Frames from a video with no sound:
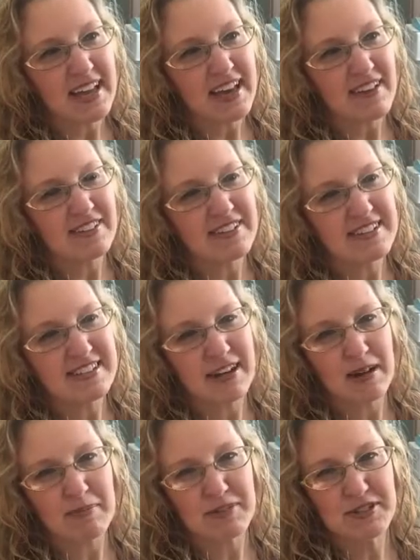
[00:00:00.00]
layout is an
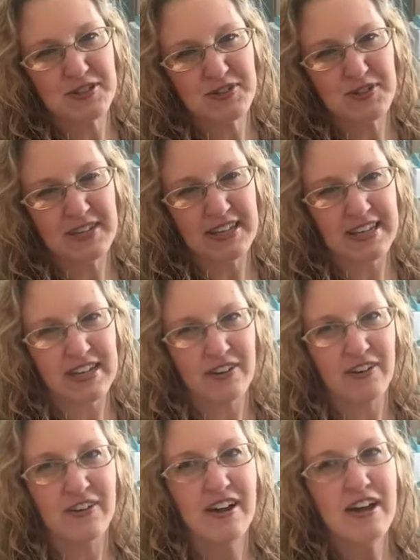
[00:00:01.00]
opportunity
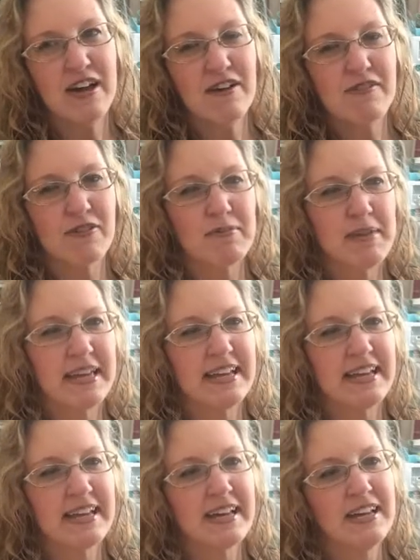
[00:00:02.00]
here for
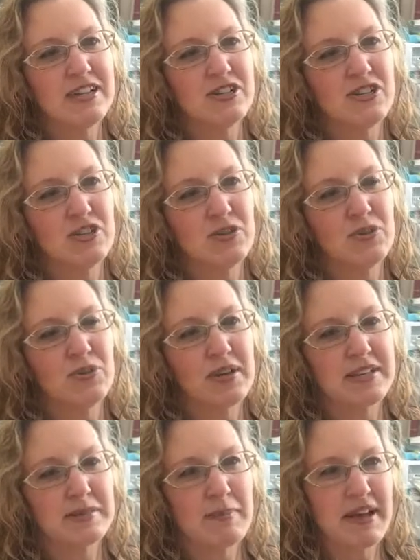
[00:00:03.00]
me to
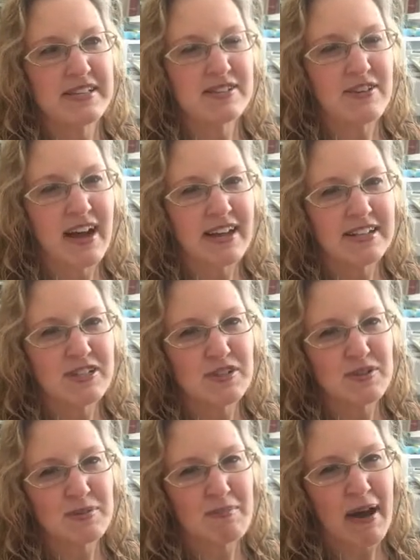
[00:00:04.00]
express
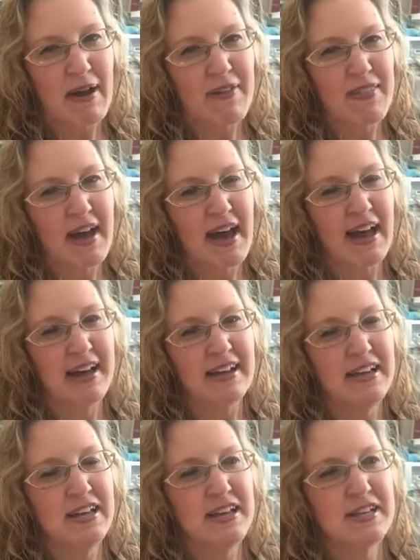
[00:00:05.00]
gratitude about that,
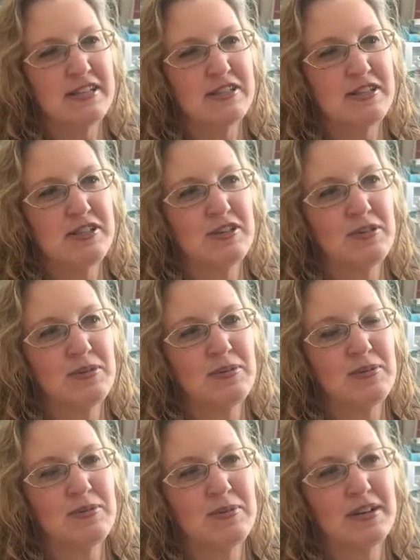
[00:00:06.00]

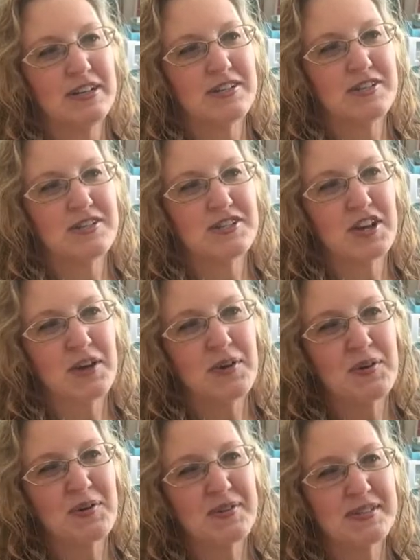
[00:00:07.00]
to
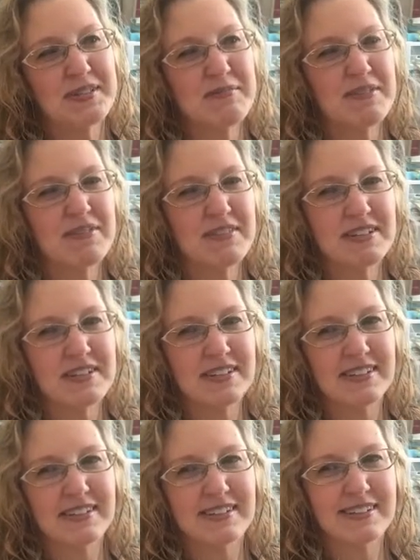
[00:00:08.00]
show some of
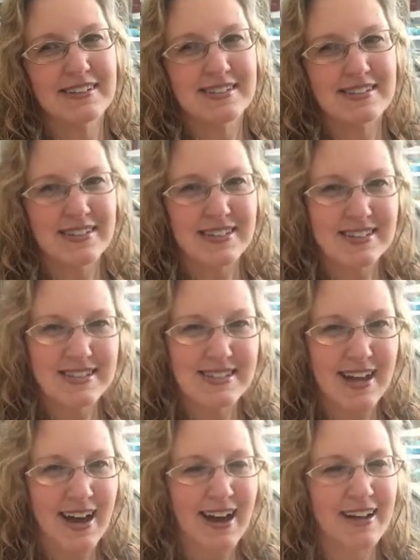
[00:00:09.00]
the silly
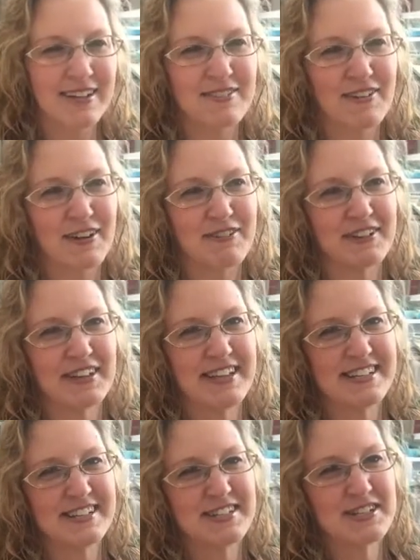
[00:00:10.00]
side of our
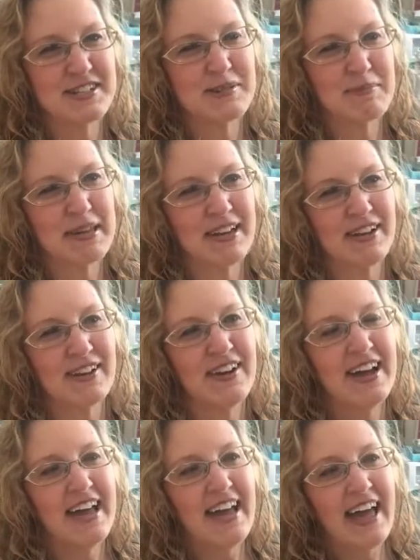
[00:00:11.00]
relationship here.
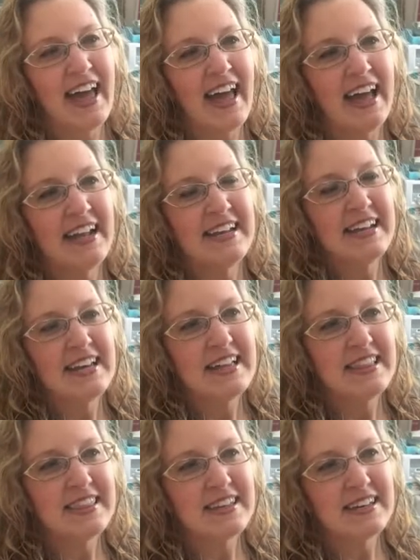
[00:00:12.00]
And
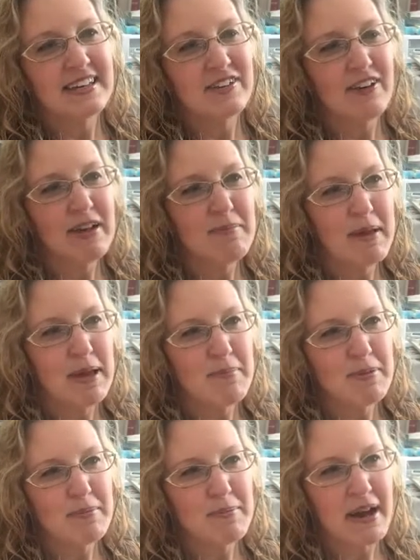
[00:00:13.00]
the crepe
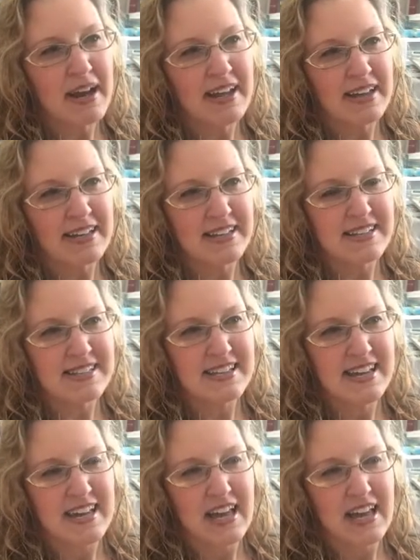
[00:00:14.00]
paper products